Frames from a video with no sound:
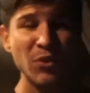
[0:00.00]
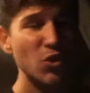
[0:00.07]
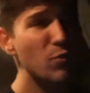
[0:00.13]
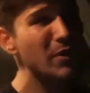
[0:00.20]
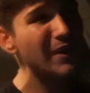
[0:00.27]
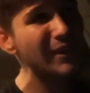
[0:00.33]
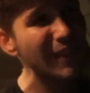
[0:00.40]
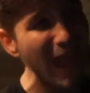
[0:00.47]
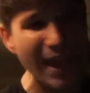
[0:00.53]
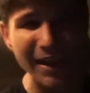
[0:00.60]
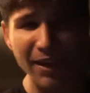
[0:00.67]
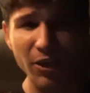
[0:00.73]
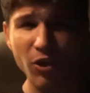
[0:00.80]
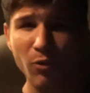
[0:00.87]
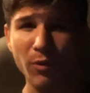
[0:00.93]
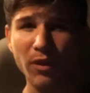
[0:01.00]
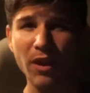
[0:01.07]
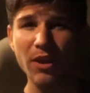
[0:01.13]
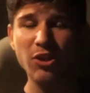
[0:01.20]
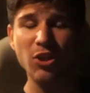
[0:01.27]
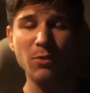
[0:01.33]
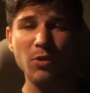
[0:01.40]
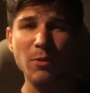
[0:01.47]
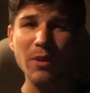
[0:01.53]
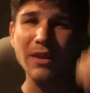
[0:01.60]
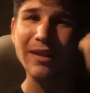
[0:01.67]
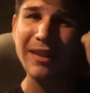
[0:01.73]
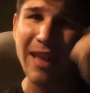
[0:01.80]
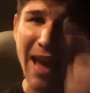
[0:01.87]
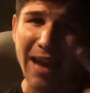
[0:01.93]
You've been lacking in your relationship. You've been
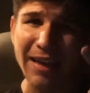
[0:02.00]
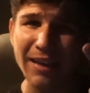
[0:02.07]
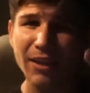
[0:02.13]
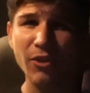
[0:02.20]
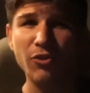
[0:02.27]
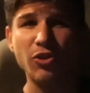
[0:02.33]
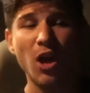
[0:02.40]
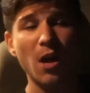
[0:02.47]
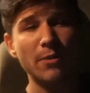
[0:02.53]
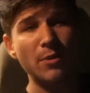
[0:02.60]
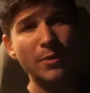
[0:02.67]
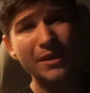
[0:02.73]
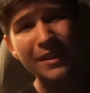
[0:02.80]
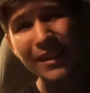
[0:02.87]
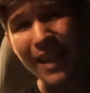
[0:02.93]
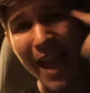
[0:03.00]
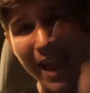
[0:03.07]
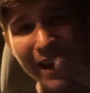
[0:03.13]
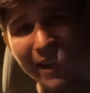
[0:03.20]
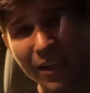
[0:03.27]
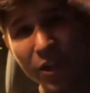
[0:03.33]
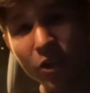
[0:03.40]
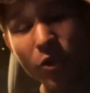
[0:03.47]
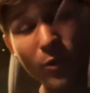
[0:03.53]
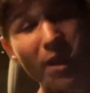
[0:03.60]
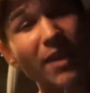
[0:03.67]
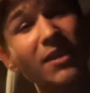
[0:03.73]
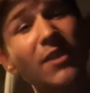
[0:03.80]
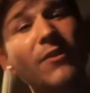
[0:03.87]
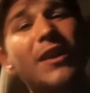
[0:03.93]
lacking in your job. You've been lacking in your
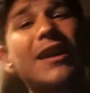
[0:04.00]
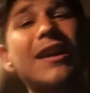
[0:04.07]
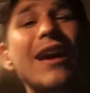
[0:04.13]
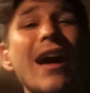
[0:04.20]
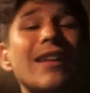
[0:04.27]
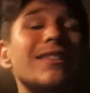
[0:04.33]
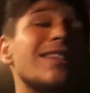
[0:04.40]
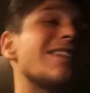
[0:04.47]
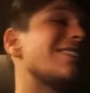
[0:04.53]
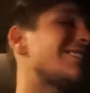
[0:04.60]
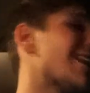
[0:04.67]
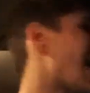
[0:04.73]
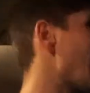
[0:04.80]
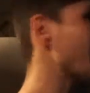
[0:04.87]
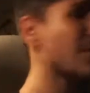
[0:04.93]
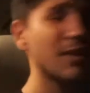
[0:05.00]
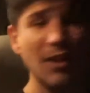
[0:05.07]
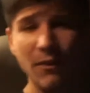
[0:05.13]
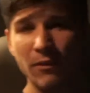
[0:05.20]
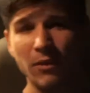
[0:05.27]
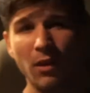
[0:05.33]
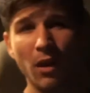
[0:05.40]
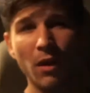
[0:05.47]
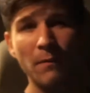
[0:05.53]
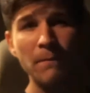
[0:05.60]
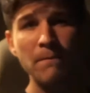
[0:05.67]
creativity. And God said it's time to level up.